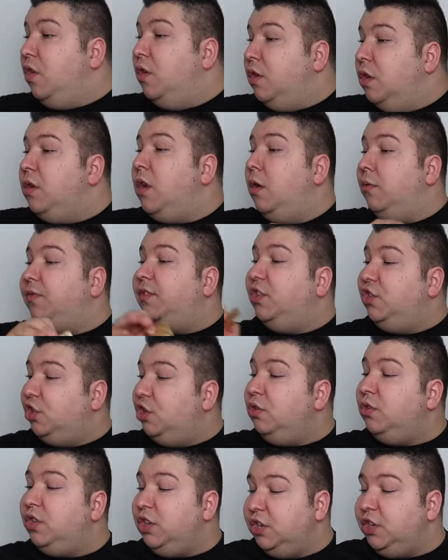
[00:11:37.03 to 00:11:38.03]
No.
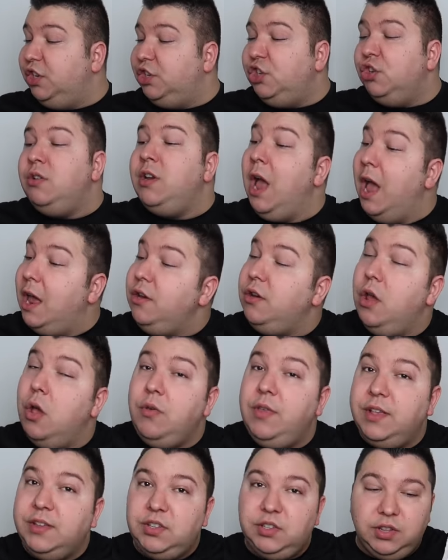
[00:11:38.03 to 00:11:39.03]
Did you not
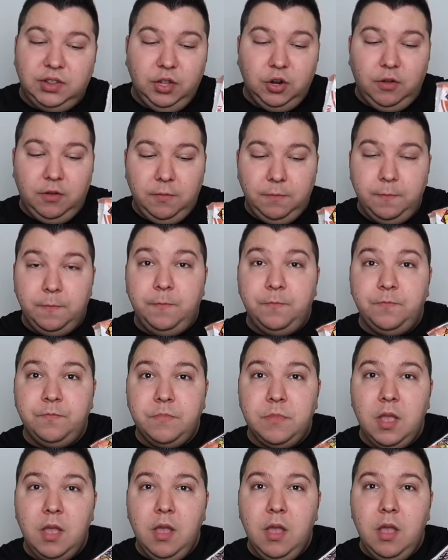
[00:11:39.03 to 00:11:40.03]
know this? We knew
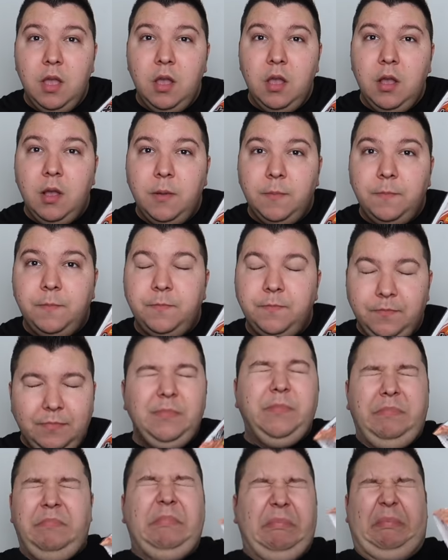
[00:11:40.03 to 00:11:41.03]
that there was pork
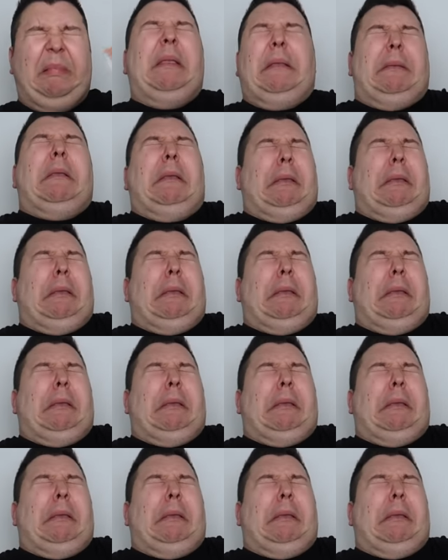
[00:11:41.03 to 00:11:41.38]
chips in there.